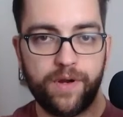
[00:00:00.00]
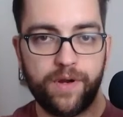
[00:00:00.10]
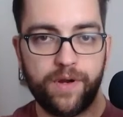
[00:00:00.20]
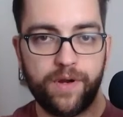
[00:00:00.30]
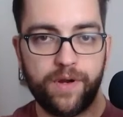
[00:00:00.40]

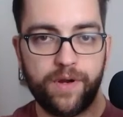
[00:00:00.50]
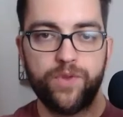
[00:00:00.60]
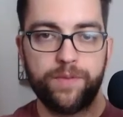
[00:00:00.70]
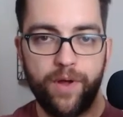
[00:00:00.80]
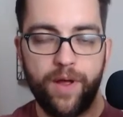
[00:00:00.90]
into
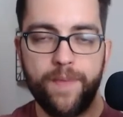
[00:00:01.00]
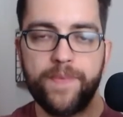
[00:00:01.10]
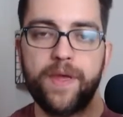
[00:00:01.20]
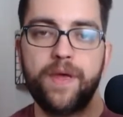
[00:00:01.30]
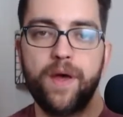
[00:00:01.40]
the ball.
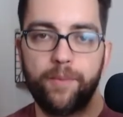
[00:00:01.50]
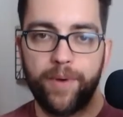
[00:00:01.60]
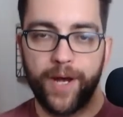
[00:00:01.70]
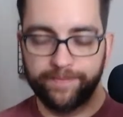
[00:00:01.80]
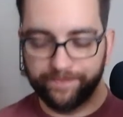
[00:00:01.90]

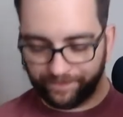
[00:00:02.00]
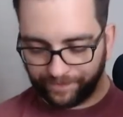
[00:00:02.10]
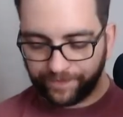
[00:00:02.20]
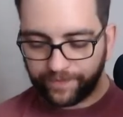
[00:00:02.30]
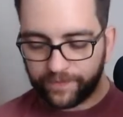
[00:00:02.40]
But
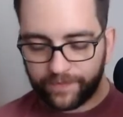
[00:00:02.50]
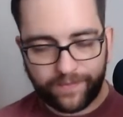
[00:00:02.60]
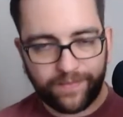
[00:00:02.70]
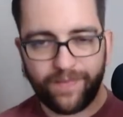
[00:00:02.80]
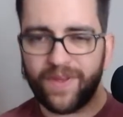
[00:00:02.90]

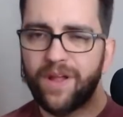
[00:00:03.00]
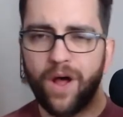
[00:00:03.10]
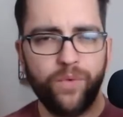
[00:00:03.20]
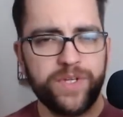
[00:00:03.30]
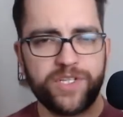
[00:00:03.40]

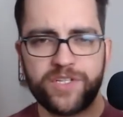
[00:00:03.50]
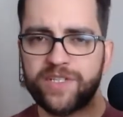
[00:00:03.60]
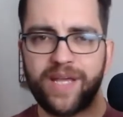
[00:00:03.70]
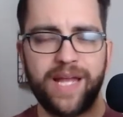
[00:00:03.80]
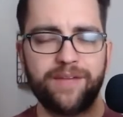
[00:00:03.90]
always
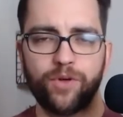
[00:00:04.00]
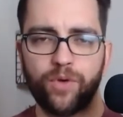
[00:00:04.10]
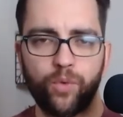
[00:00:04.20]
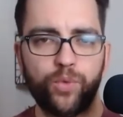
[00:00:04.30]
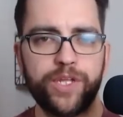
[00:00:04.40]
just kind of
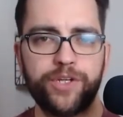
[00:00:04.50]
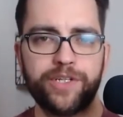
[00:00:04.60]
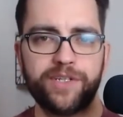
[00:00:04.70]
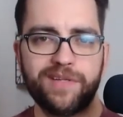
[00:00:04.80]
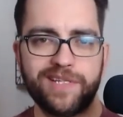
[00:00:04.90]
a really
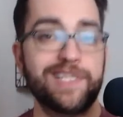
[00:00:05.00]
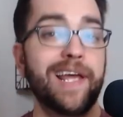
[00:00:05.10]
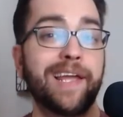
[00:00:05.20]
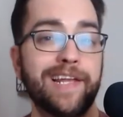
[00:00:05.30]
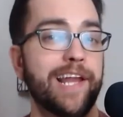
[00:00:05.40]
good
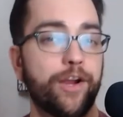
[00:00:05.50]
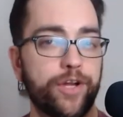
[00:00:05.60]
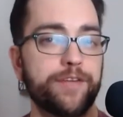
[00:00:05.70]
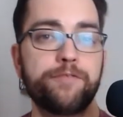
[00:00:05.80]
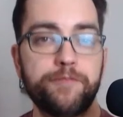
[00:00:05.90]

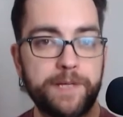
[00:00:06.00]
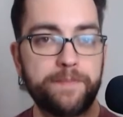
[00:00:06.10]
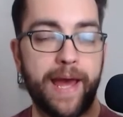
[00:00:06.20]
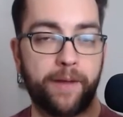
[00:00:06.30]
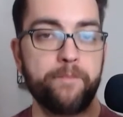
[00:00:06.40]
secondary
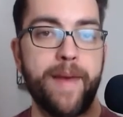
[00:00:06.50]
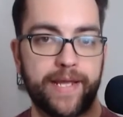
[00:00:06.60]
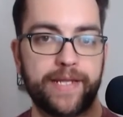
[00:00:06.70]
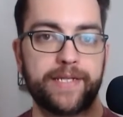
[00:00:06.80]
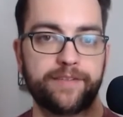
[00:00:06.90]
feedback
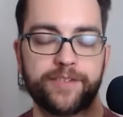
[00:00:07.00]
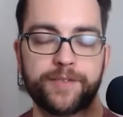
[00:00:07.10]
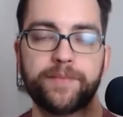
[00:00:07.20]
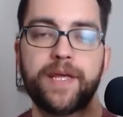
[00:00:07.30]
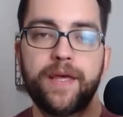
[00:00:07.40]

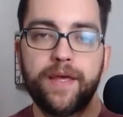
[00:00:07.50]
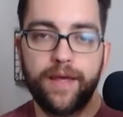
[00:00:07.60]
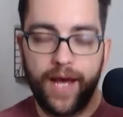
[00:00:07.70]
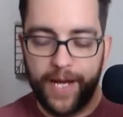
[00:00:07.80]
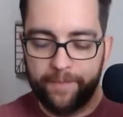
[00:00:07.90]
mechanism.
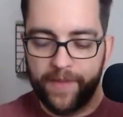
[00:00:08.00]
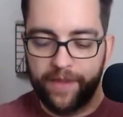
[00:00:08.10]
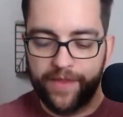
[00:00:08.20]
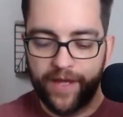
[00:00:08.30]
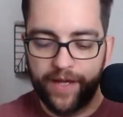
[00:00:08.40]

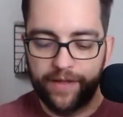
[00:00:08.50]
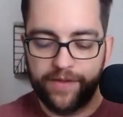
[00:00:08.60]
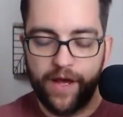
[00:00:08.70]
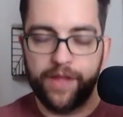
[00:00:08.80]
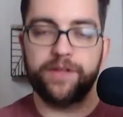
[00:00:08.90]

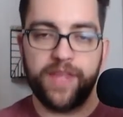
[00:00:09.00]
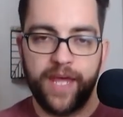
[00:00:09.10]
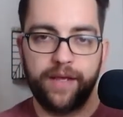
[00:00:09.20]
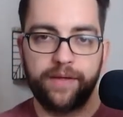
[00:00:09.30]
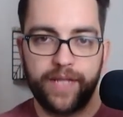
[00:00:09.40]
The other
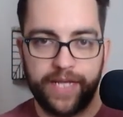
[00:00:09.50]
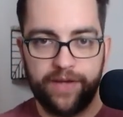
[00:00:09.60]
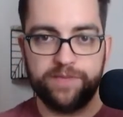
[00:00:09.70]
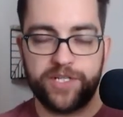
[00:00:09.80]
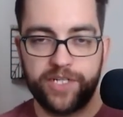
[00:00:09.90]
thing, like I
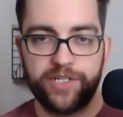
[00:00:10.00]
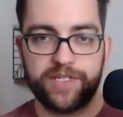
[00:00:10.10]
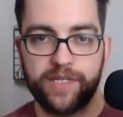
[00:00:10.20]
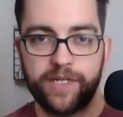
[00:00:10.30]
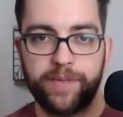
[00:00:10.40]
was mentioning
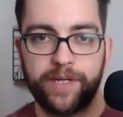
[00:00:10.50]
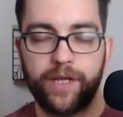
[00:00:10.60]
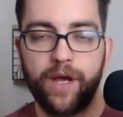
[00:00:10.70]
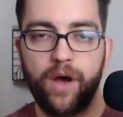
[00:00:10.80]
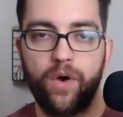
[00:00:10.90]
just a little bit
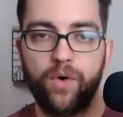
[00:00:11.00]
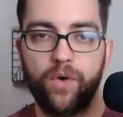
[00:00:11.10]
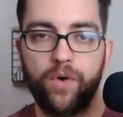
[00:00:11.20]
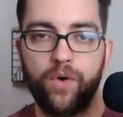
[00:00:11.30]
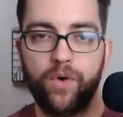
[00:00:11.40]
ago,
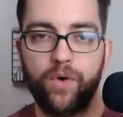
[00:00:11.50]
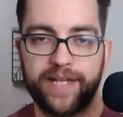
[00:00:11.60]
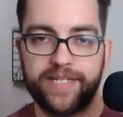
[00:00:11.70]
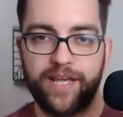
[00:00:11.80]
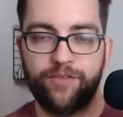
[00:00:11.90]
is
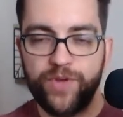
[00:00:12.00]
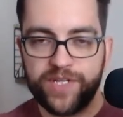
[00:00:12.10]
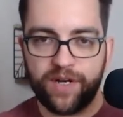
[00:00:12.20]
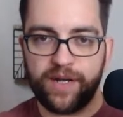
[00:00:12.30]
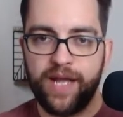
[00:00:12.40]
that if we
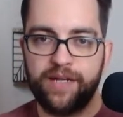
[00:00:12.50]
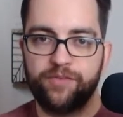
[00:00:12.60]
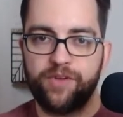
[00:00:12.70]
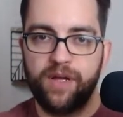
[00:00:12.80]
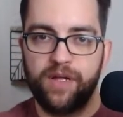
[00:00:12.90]
start kind
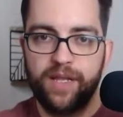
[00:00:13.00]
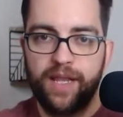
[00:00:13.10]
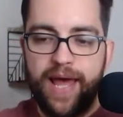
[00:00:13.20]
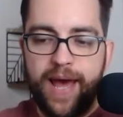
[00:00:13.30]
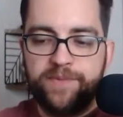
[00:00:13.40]
of
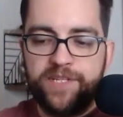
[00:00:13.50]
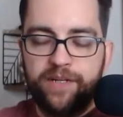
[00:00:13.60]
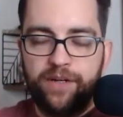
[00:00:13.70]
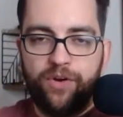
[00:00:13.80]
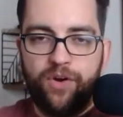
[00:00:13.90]

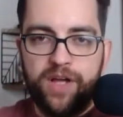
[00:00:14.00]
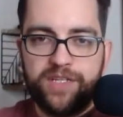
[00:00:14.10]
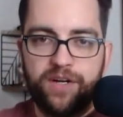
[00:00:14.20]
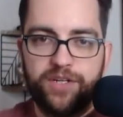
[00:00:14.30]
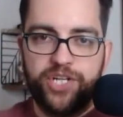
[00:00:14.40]
collapsing
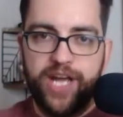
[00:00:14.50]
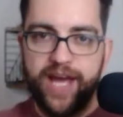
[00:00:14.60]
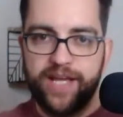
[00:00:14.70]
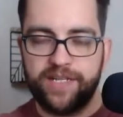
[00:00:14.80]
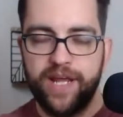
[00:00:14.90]
across our
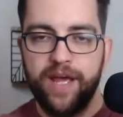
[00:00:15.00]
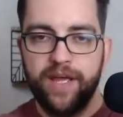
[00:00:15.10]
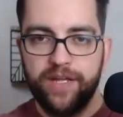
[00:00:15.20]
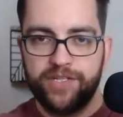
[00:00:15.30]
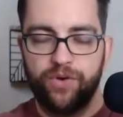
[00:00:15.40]
chest,
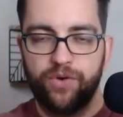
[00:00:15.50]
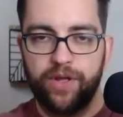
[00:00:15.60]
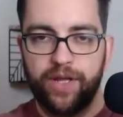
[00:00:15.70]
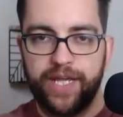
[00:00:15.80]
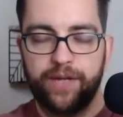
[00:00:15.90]
so
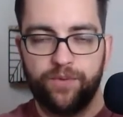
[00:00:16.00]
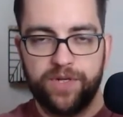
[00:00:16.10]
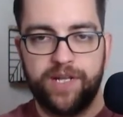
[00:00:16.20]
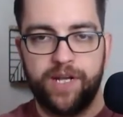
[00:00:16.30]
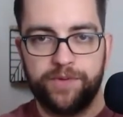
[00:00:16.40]
again, we're
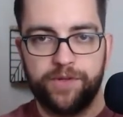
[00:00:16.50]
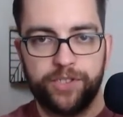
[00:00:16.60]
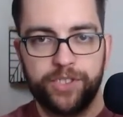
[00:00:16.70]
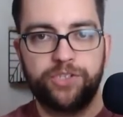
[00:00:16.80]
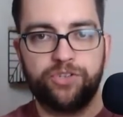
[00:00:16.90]
set up with our
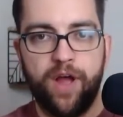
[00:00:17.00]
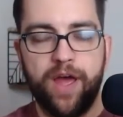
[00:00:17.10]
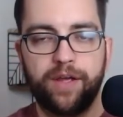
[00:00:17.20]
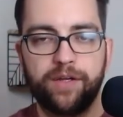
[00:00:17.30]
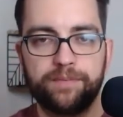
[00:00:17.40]
good
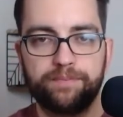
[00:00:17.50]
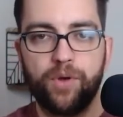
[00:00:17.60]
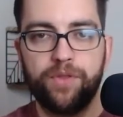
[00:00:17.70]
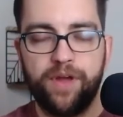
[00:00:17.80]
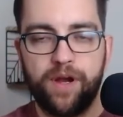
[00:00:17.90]
triangle,
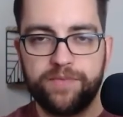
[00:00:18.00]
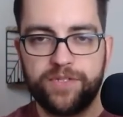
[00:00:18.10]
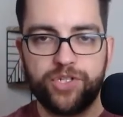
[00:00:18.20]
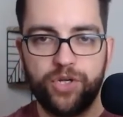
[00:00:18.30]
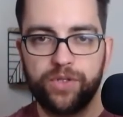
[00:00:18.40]
both arms
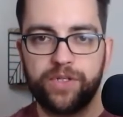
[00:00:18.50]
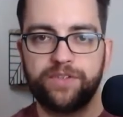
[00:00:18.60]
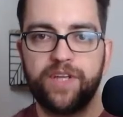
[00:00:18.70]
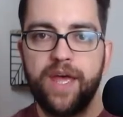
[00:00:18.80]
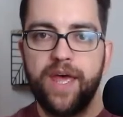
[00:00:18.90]
and
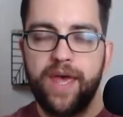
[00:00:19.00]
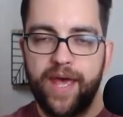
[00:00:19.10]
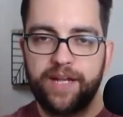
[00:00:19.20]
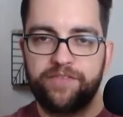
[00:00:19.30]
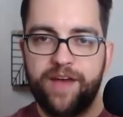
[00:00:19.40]
shoulders,
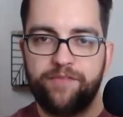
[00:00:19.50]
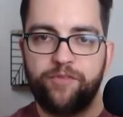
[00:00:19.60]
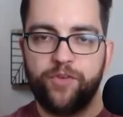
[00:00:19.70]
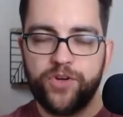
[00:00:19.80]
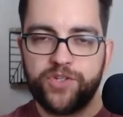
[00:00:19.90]
and if that
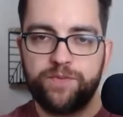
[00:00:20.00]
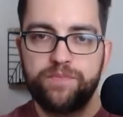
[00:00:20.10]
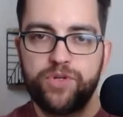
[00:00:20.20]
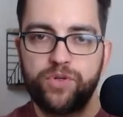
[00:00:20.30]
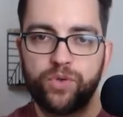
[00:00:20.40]
first
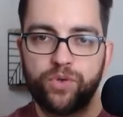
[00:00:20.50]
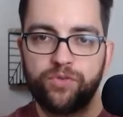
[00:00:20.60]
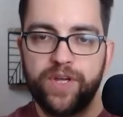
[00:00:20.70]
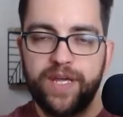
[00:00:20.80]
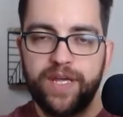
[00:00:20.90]

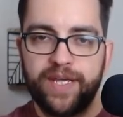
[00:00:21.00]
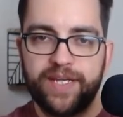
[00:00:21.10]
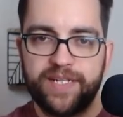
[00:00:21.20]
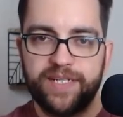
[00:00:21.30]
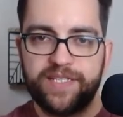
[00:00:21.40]
move
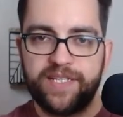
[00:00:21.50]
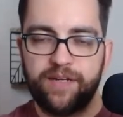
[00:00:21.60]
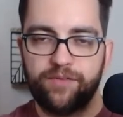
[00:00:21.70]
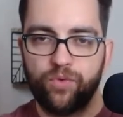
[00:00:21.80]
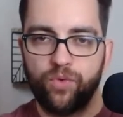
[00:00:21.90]
is, instead
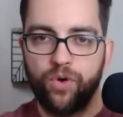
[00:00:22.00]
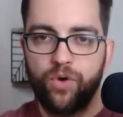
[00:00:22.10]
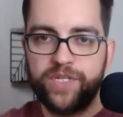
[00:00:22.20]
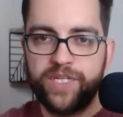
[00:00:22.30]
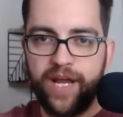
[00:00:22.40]
of
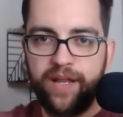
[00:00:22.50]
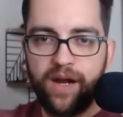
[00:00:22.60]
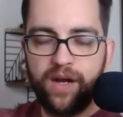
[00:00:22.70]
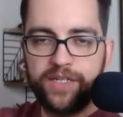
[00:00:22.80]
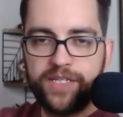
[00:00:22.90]
rotating
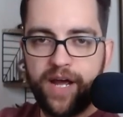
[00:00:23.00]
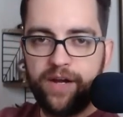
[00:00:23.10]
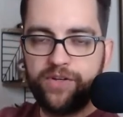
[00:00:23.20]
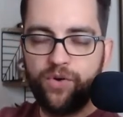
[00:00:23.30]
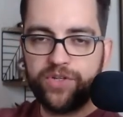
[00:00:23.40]
our
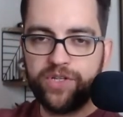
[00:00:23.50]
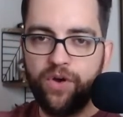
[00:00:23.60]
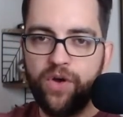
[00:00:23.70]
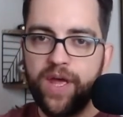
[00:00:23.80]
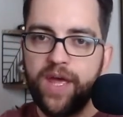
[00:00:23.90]
entire torso,